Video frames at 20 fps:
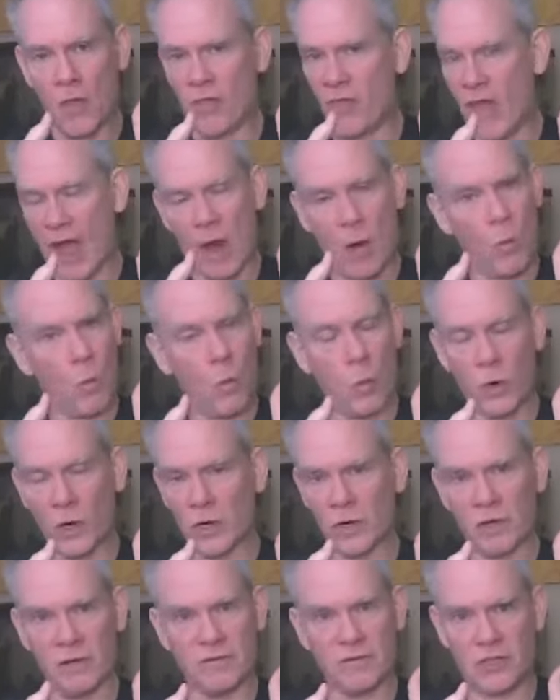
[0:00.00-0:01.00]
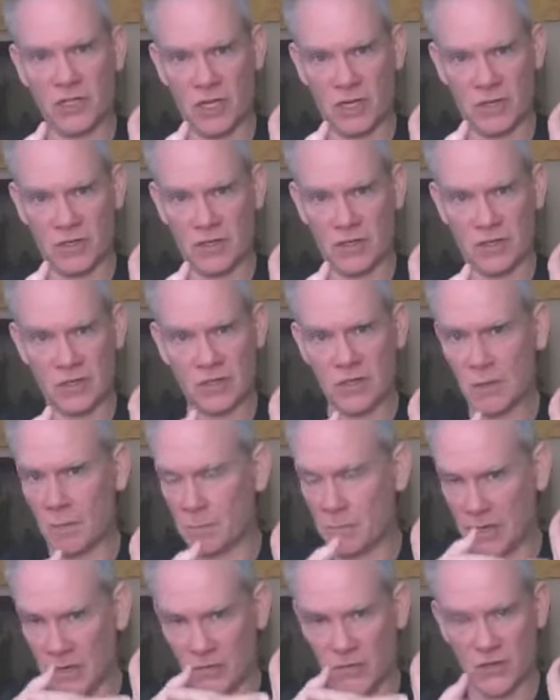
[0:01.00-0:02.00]
that work of Jesus
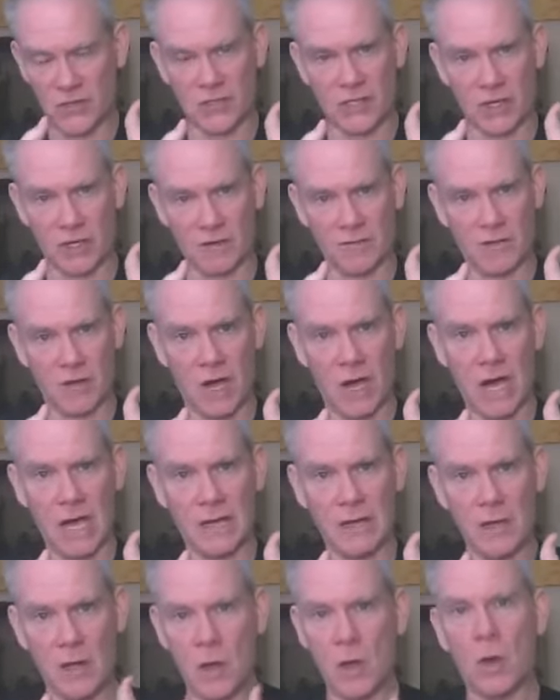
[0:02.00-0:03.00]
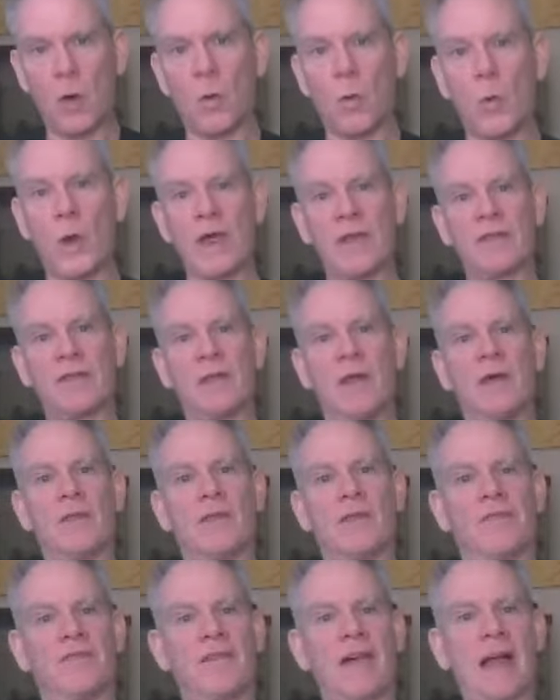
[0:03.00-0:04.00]
being the Son of God with
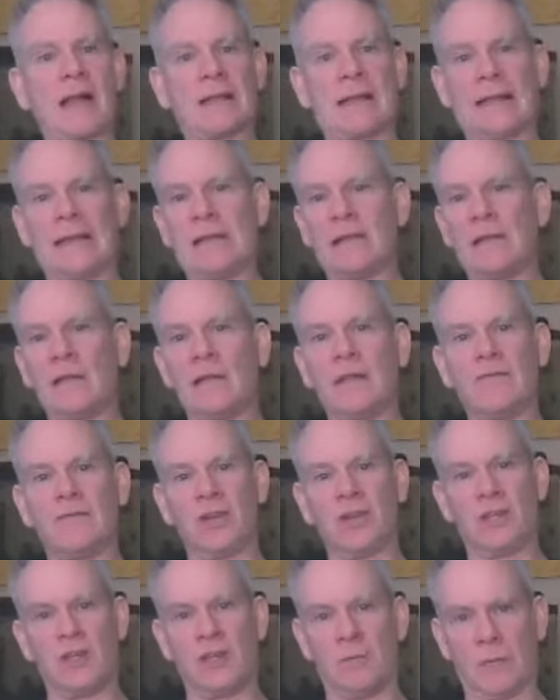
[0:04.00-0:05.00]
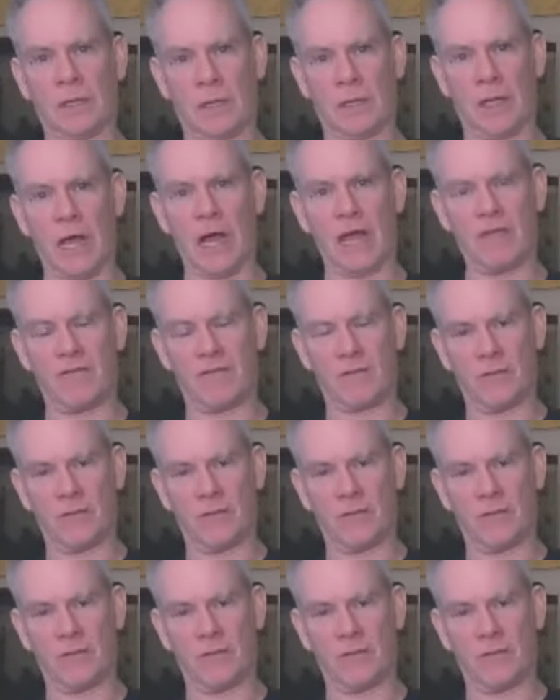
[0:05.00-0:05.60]
the fact that he lived a human life.